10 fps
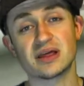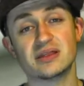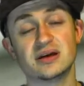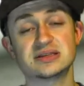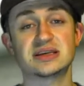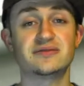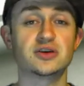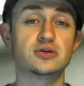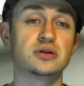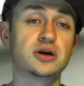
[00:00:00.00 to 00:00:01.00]
thus
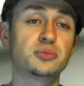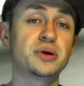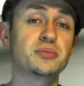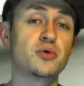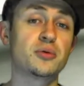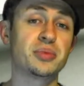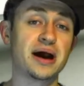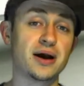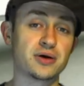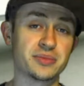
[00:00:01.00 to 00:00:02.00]
giving you a little bit more
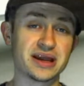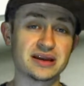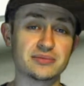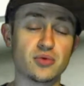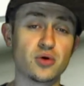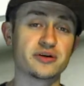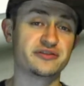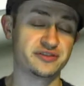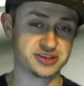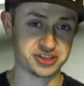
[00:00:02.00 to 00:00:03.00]
power, making it more
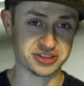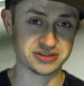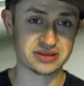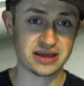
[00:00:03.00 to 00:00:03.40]
efficient.